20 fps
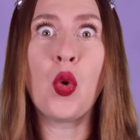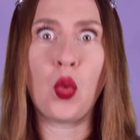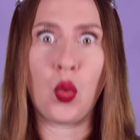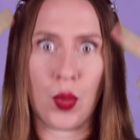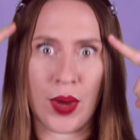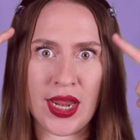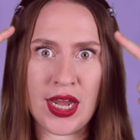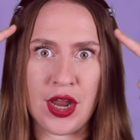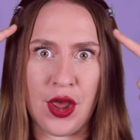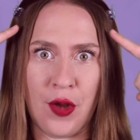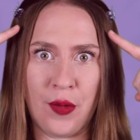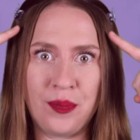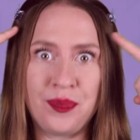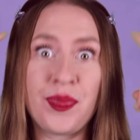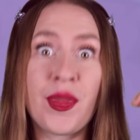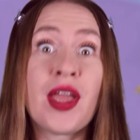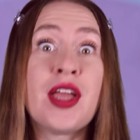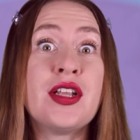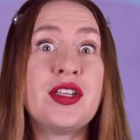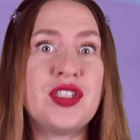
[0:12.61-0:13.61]
We know
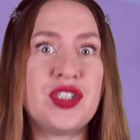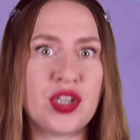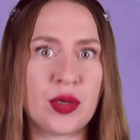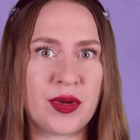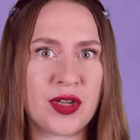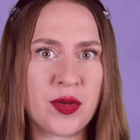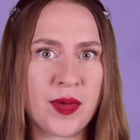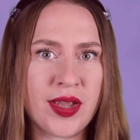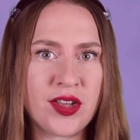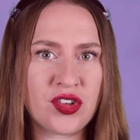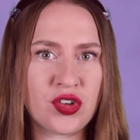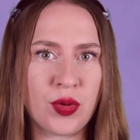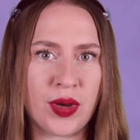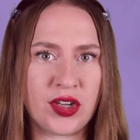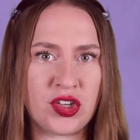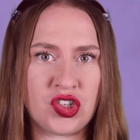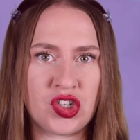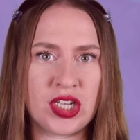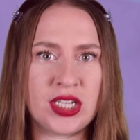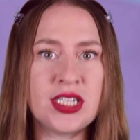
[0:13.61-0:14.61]
WH
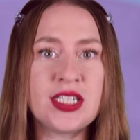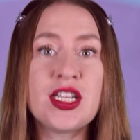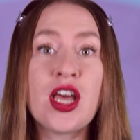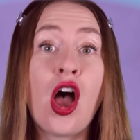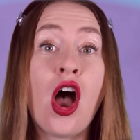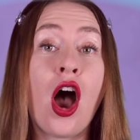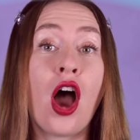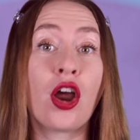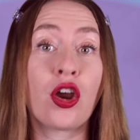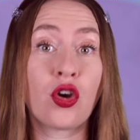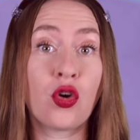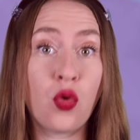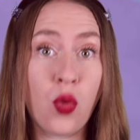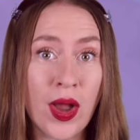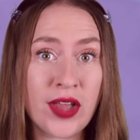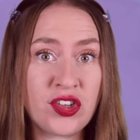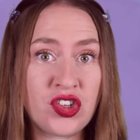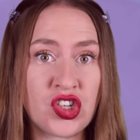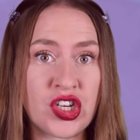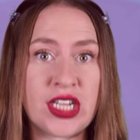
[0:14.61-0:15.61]
questions are
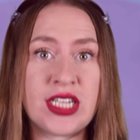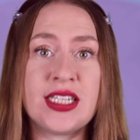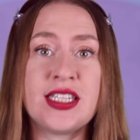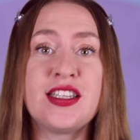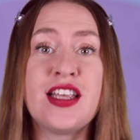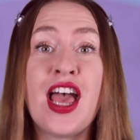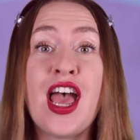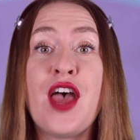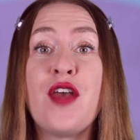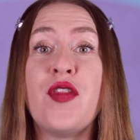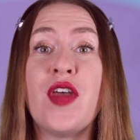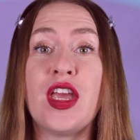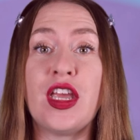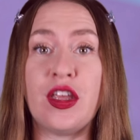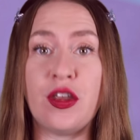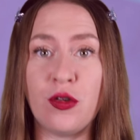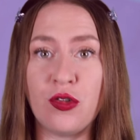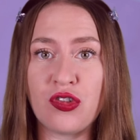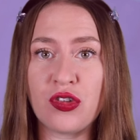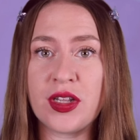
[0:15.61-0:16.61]
questions that
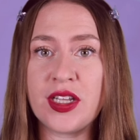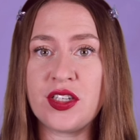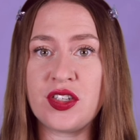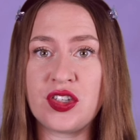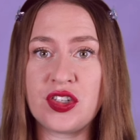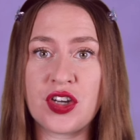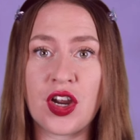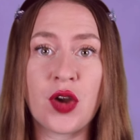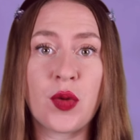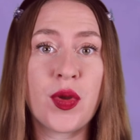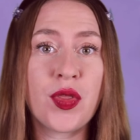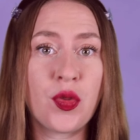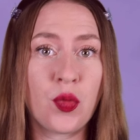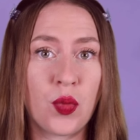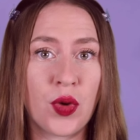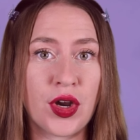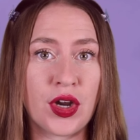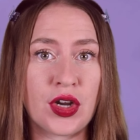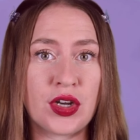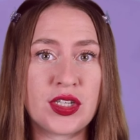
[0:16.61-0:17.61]
usually start with
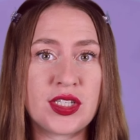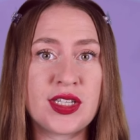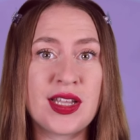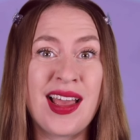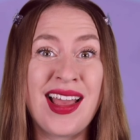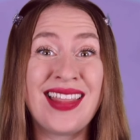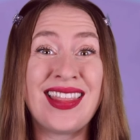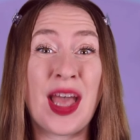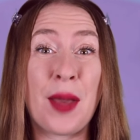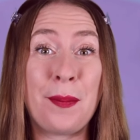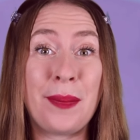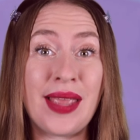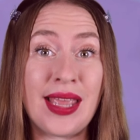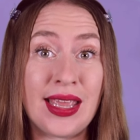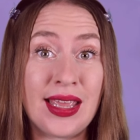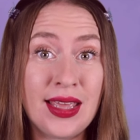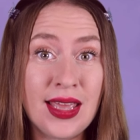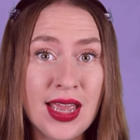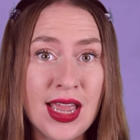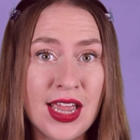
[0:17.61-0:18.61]
words that
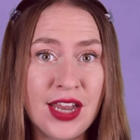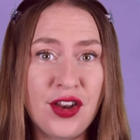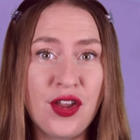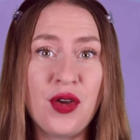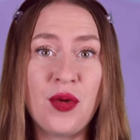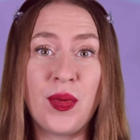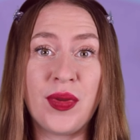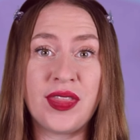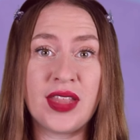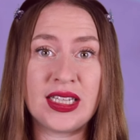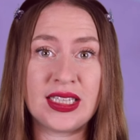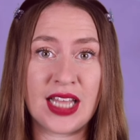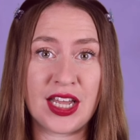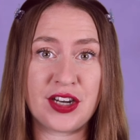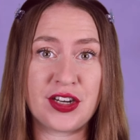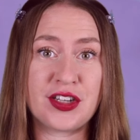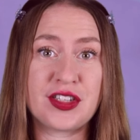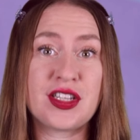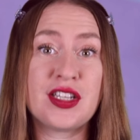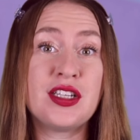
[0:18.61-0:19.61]
begin with the
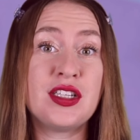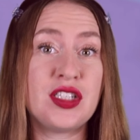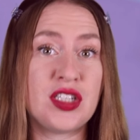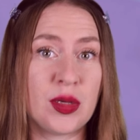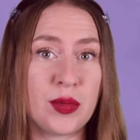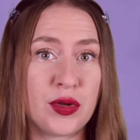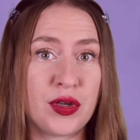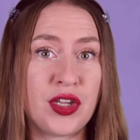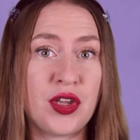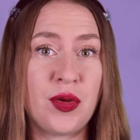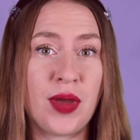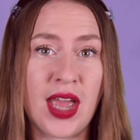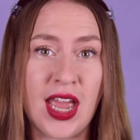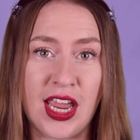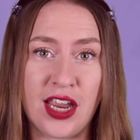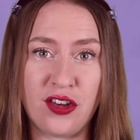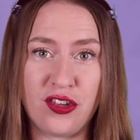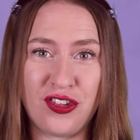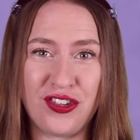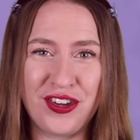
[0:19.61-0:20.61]
letters
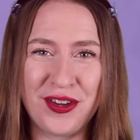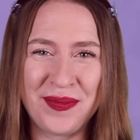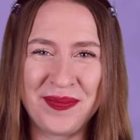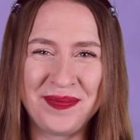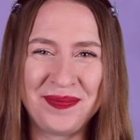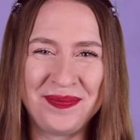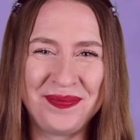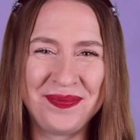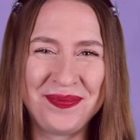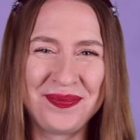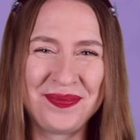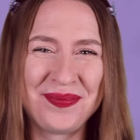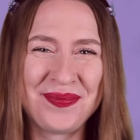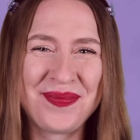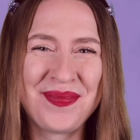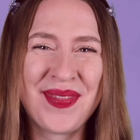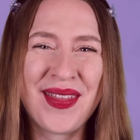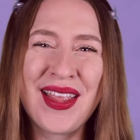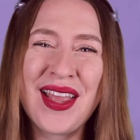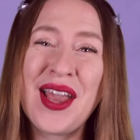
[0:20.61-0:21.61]
WH.
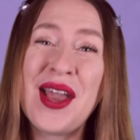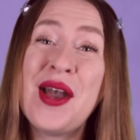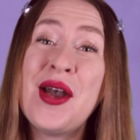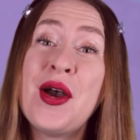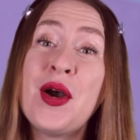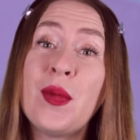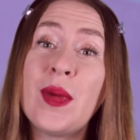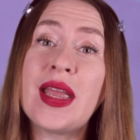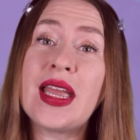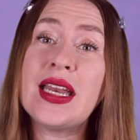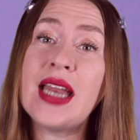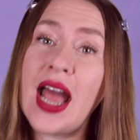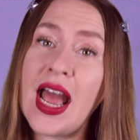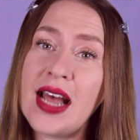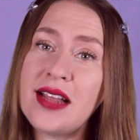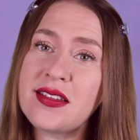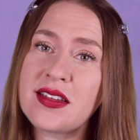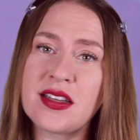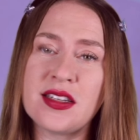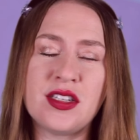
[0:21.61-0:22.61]
We can
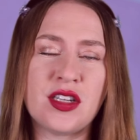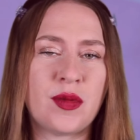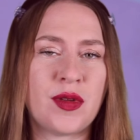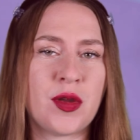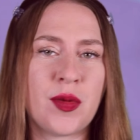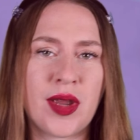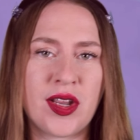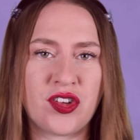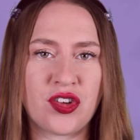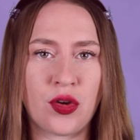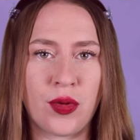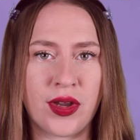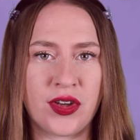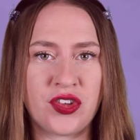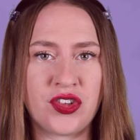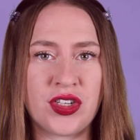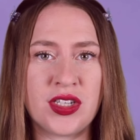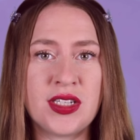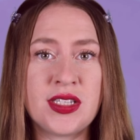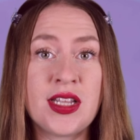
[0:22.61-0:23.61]
ask WH
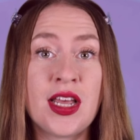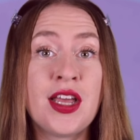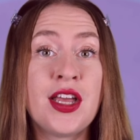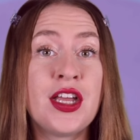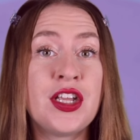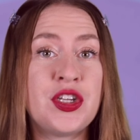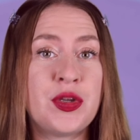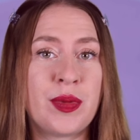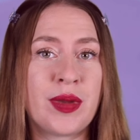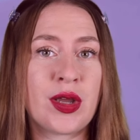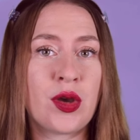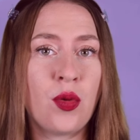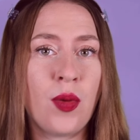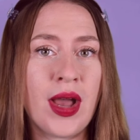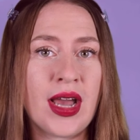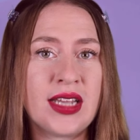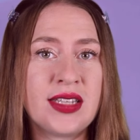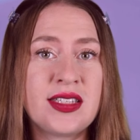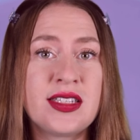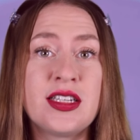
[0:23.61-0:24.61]
questions to
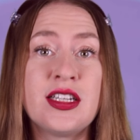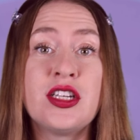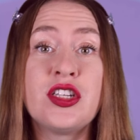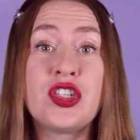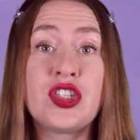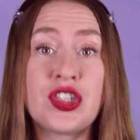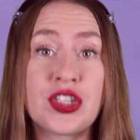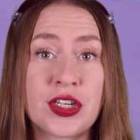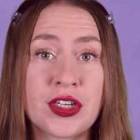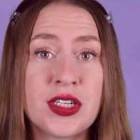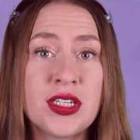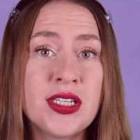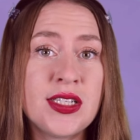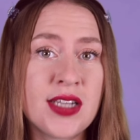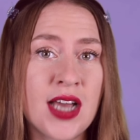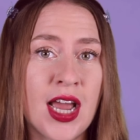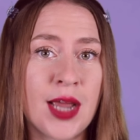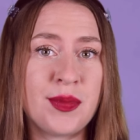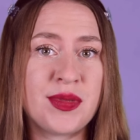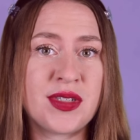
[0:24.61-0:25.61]
request certain
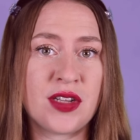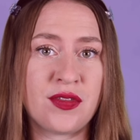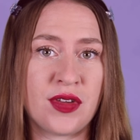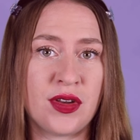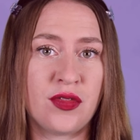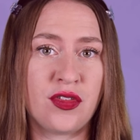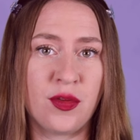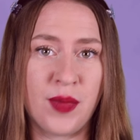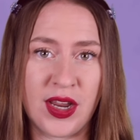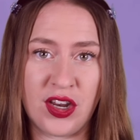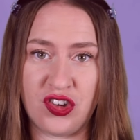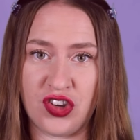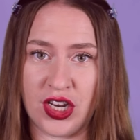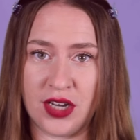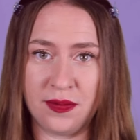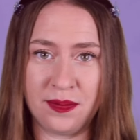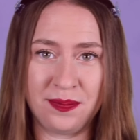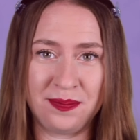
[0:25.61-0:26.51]
types of information.